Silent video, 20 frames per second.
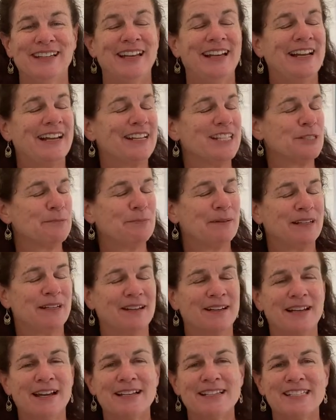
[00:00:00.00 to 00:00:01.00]
and it's been a
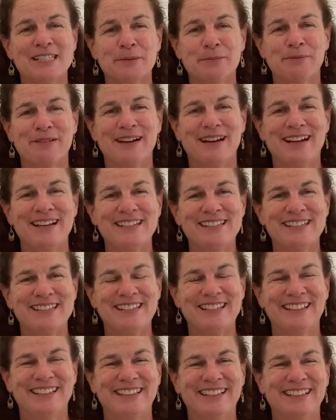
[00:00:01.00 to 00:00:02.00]
nice
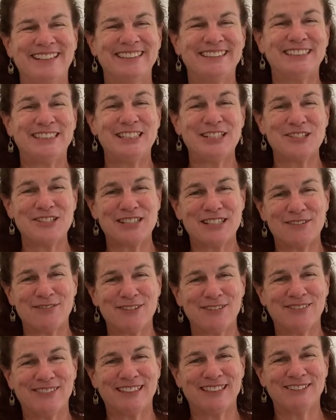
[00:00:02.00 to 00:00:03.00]
surprise. Cheers,
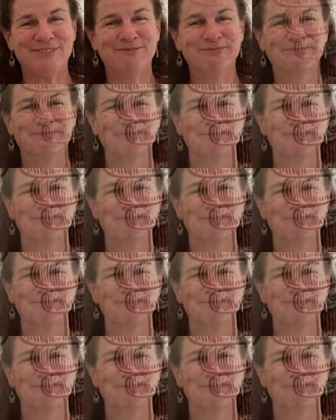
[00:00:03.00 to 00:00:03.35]
everyone.